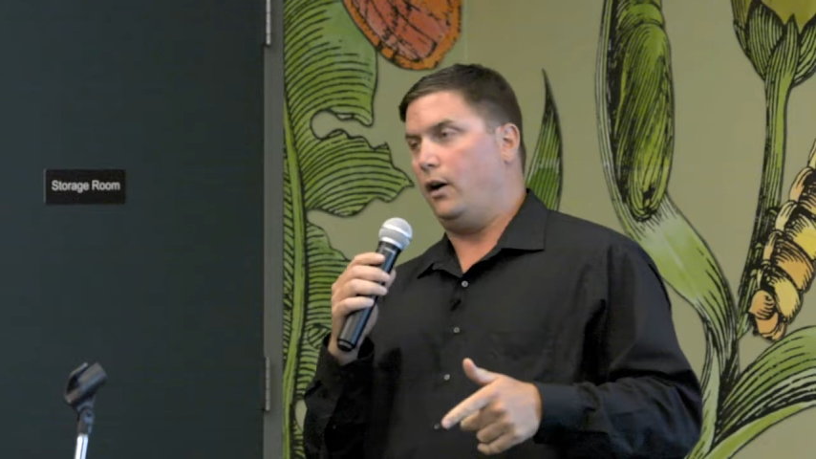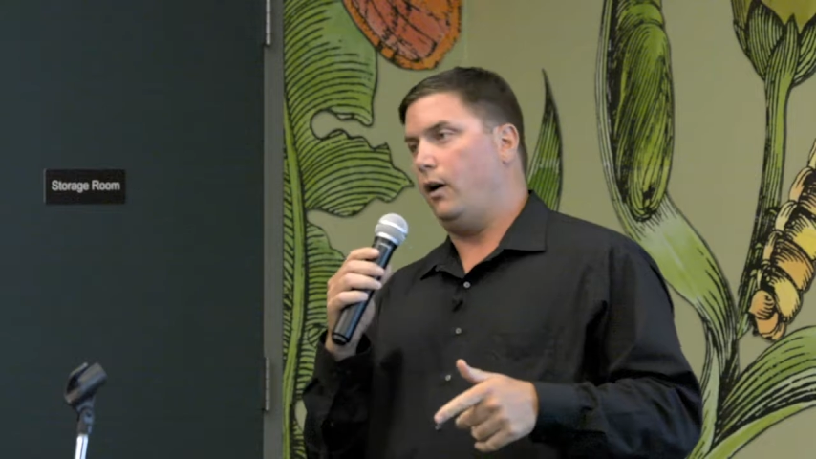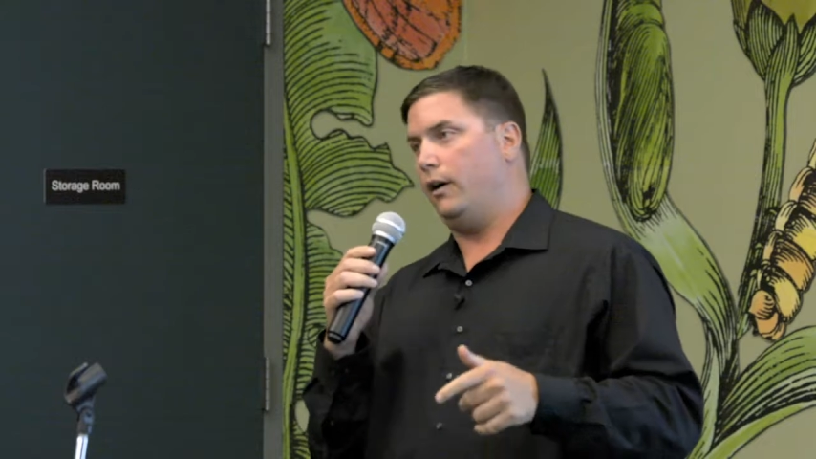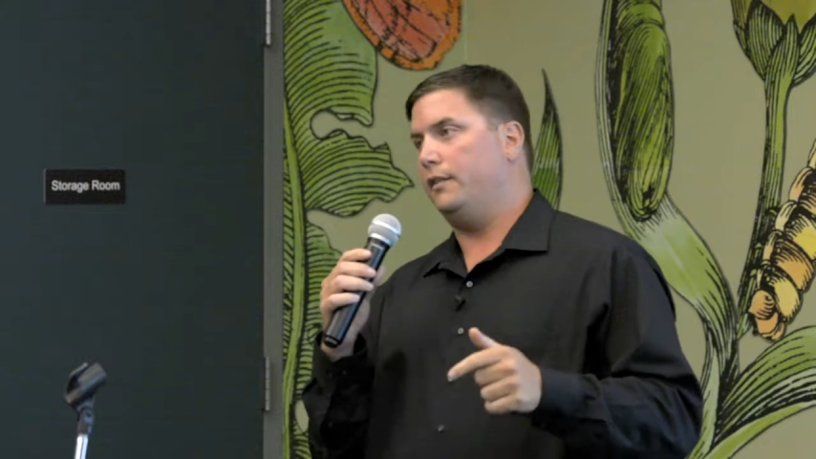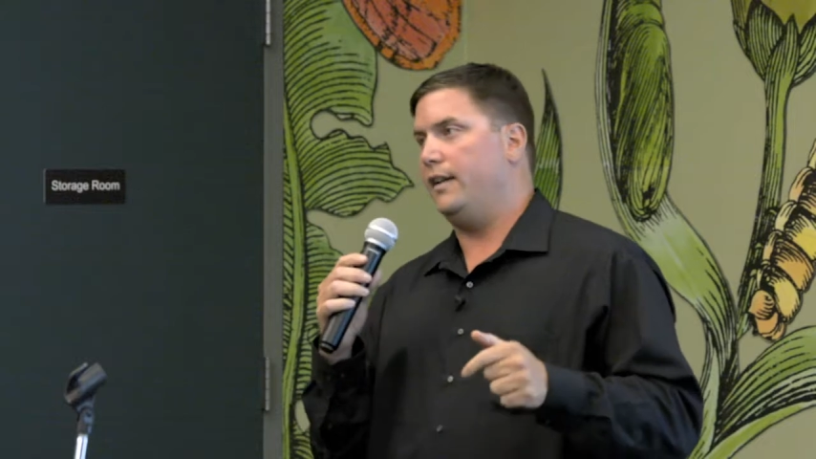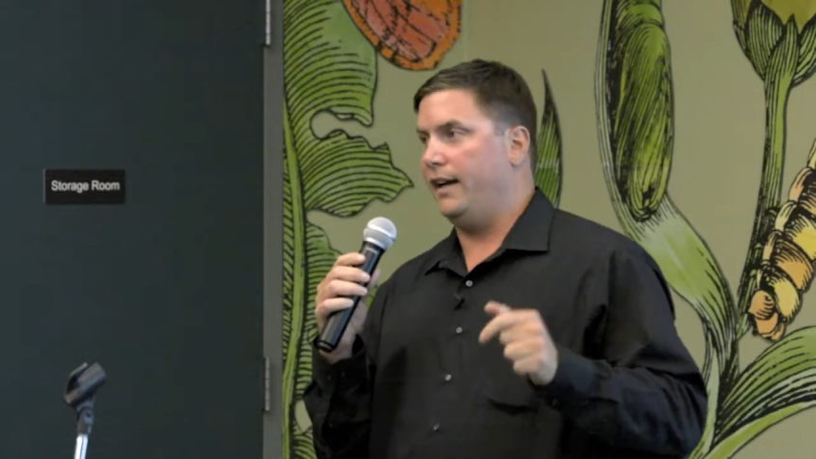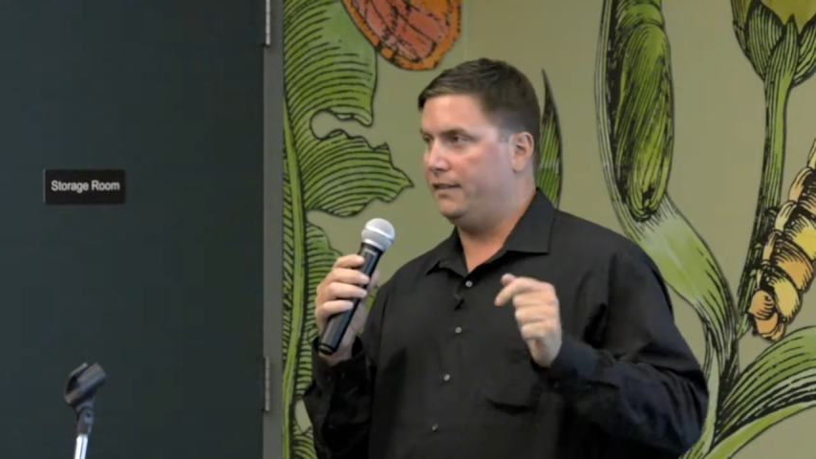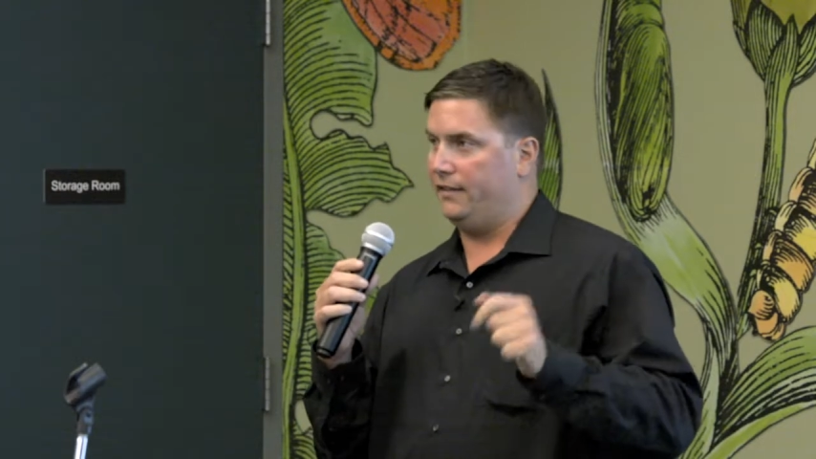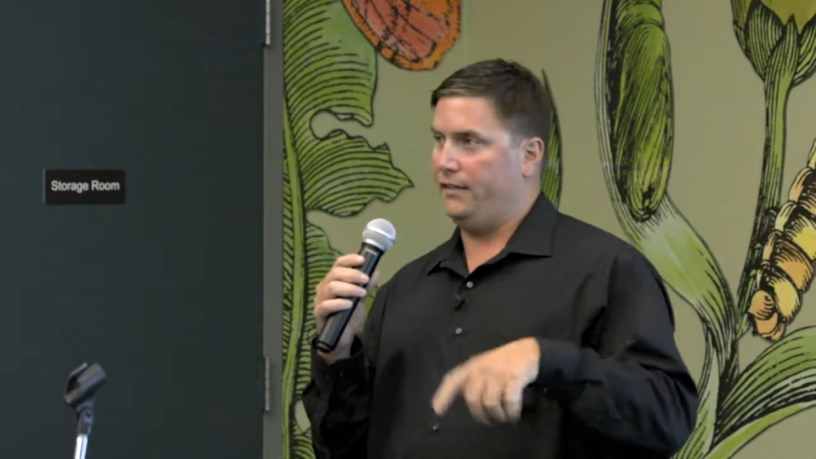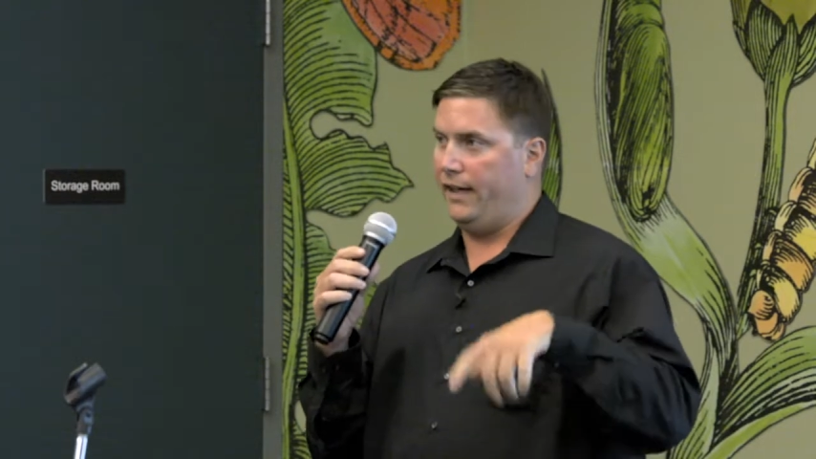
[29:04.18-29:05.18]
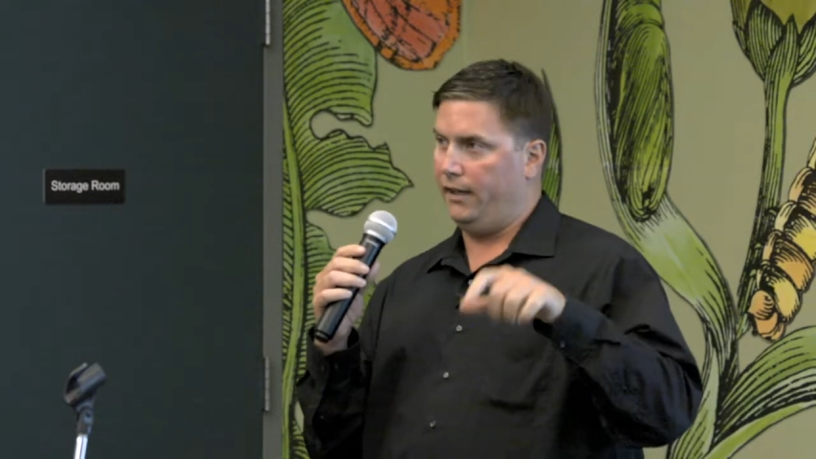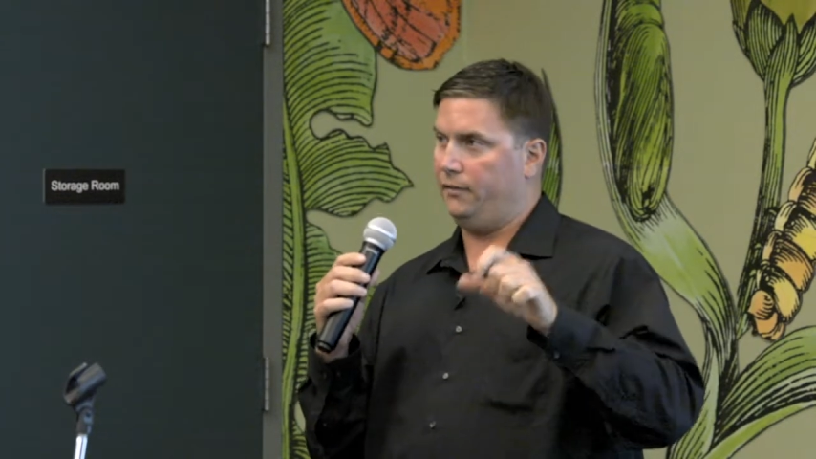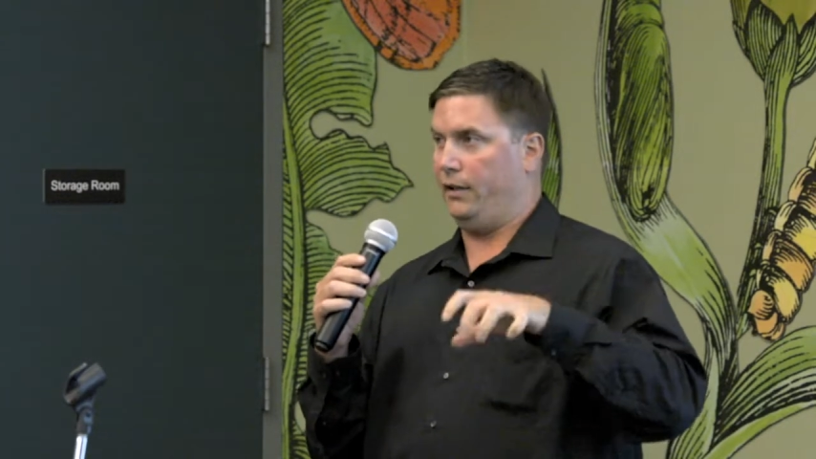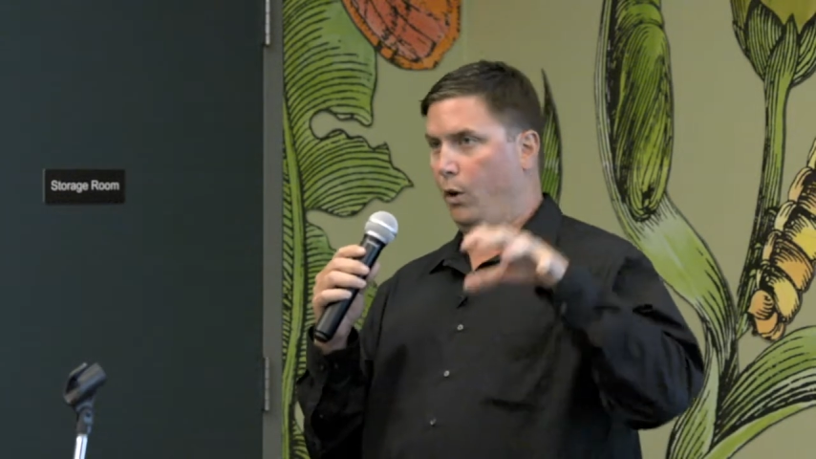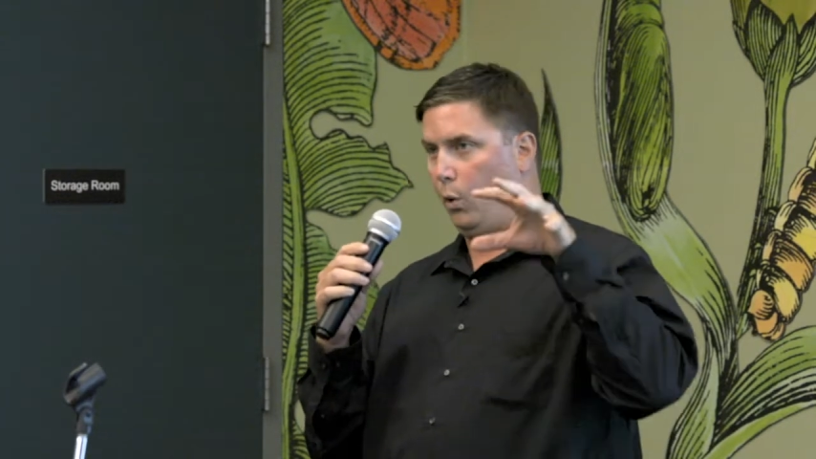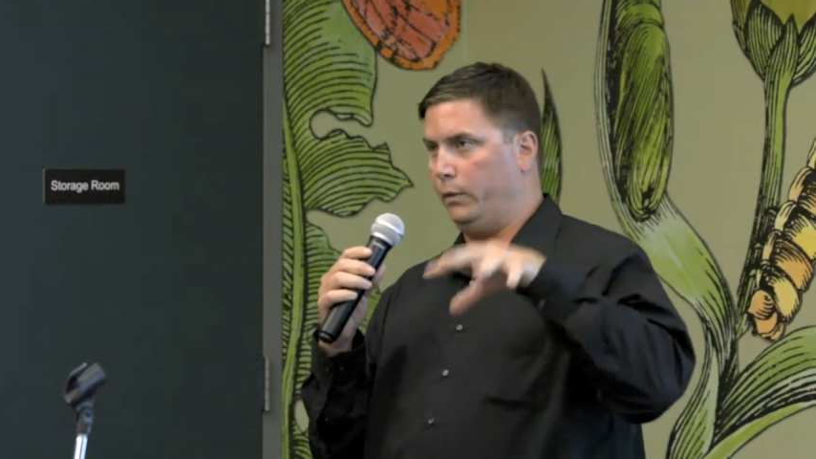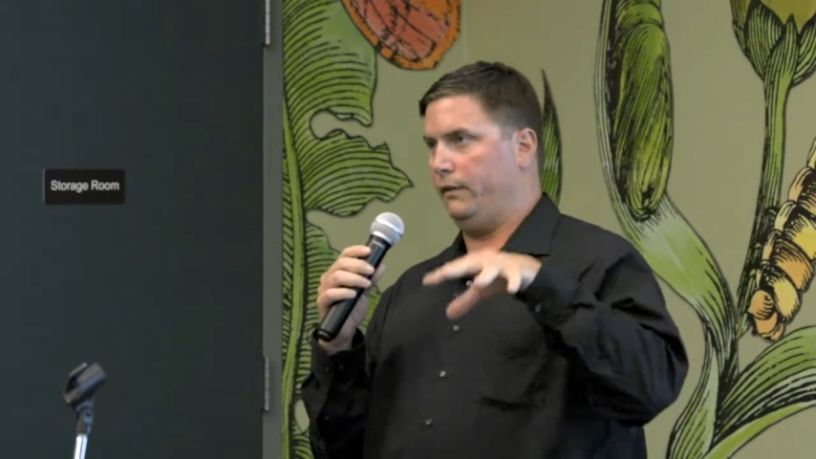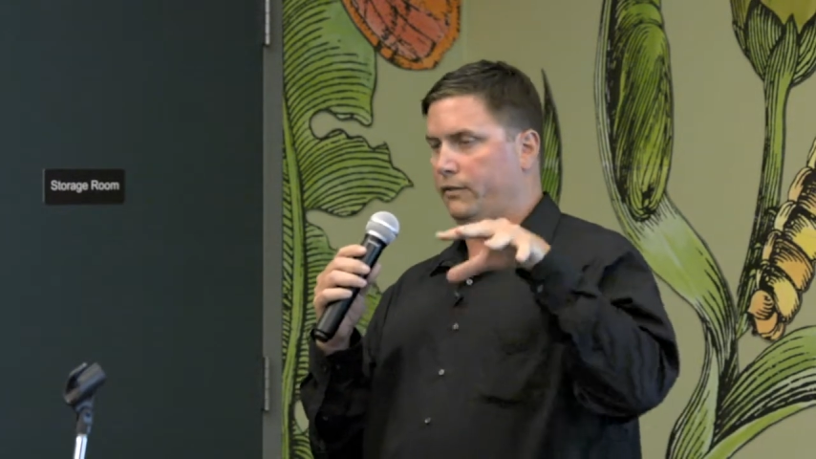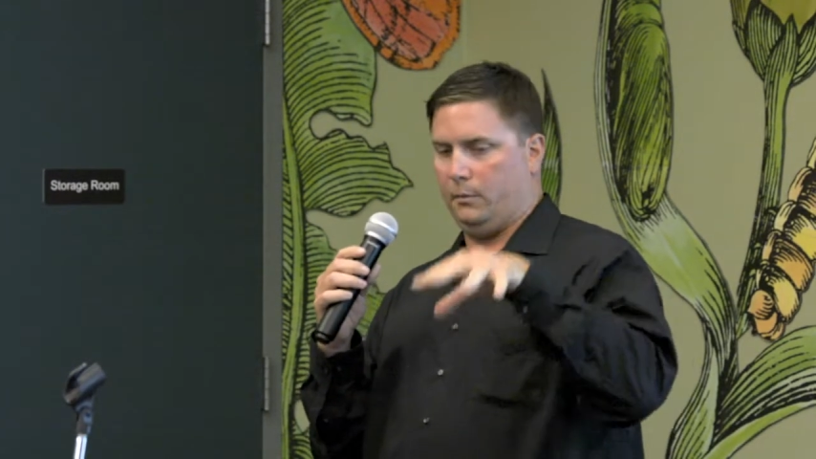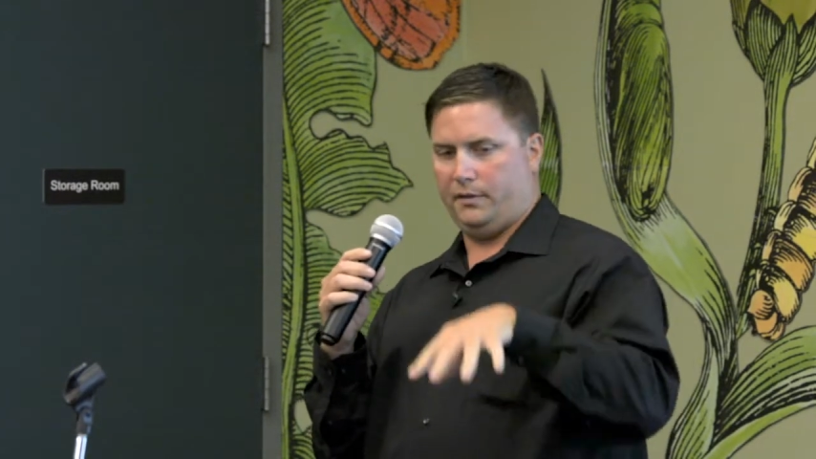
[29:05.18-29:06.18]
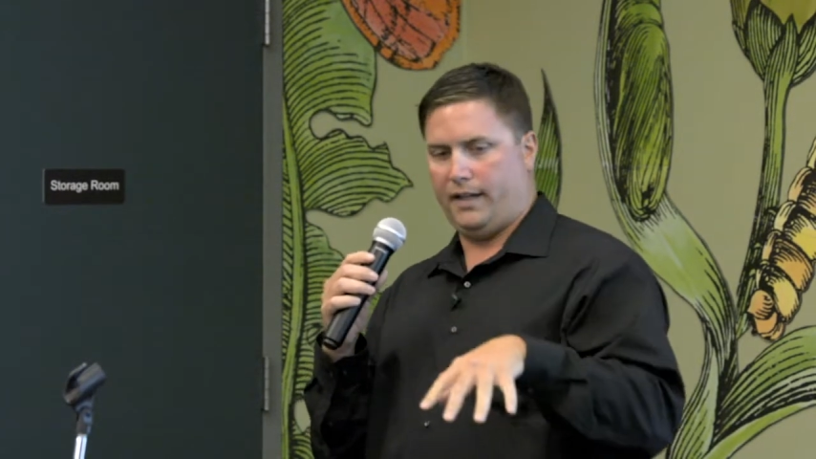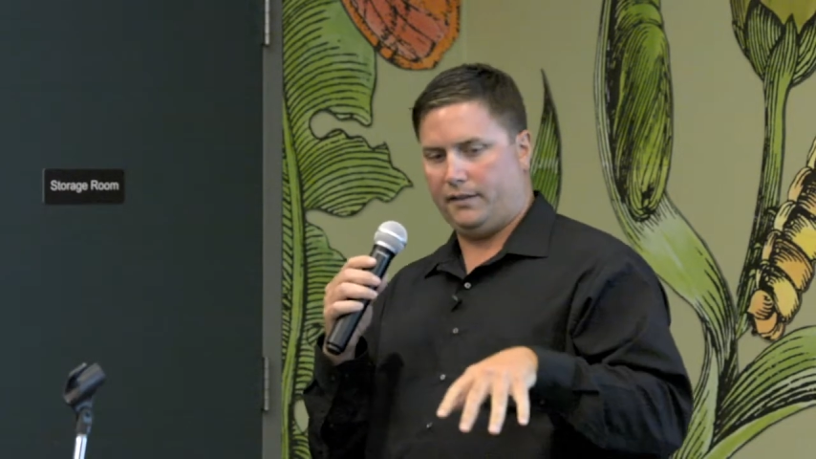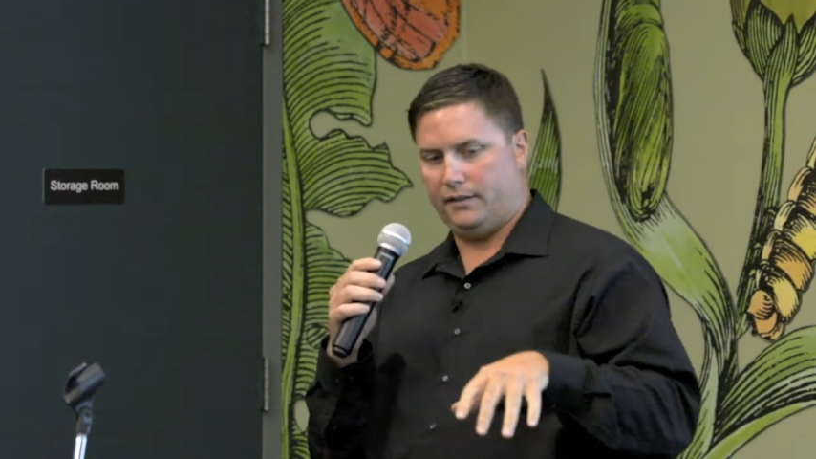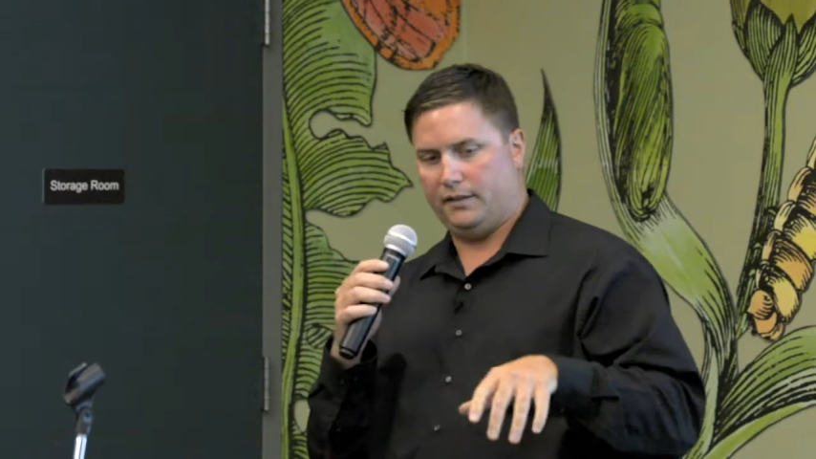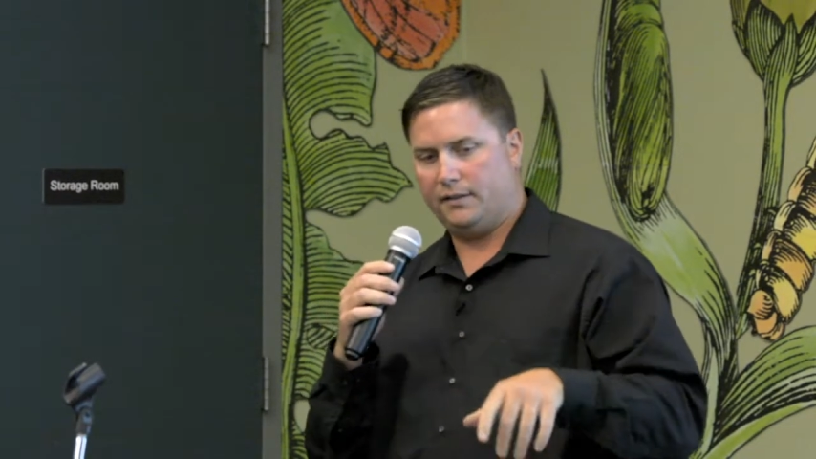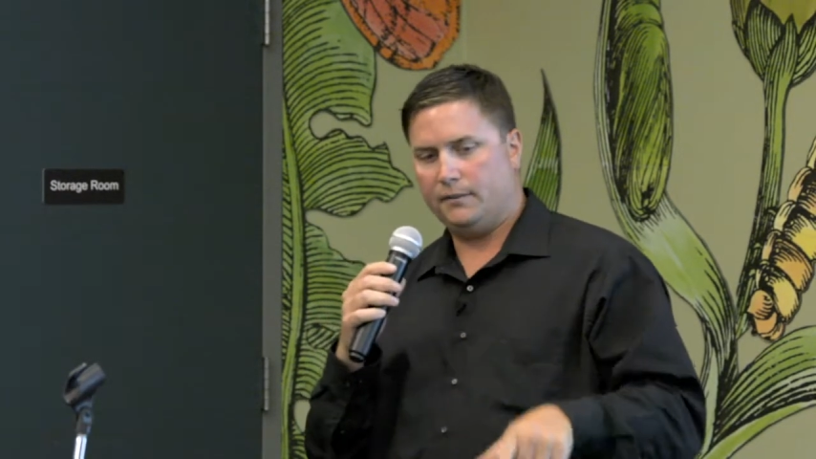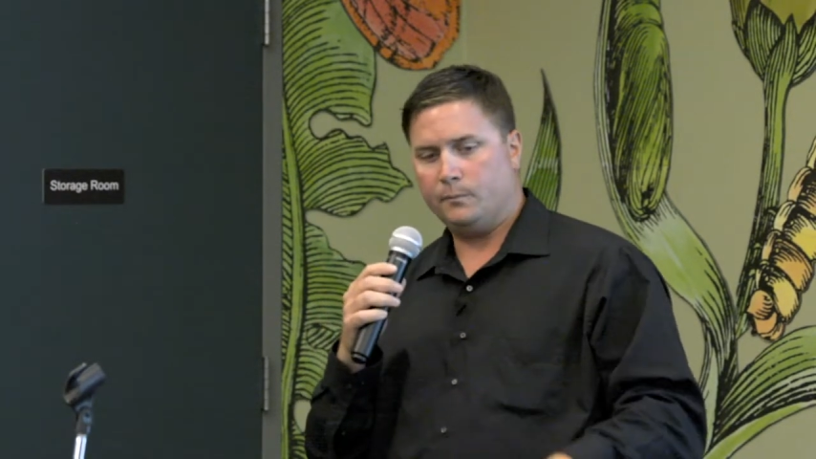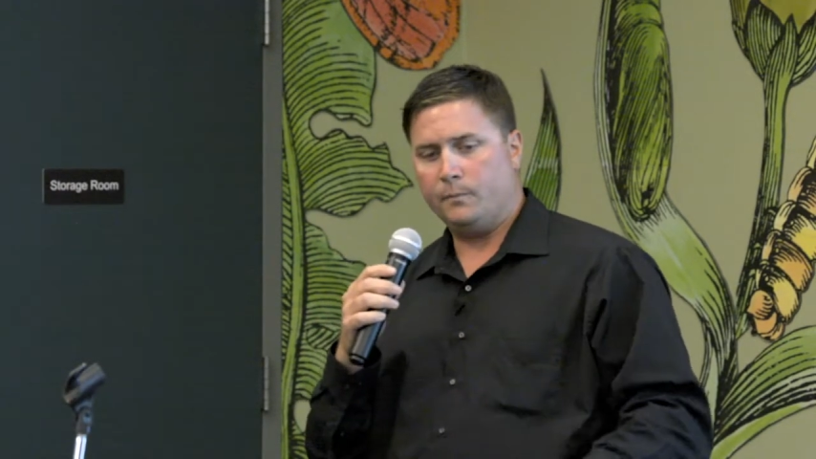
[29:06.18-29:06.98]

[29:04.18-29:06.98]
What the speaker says: are Texas natives and only from Texas.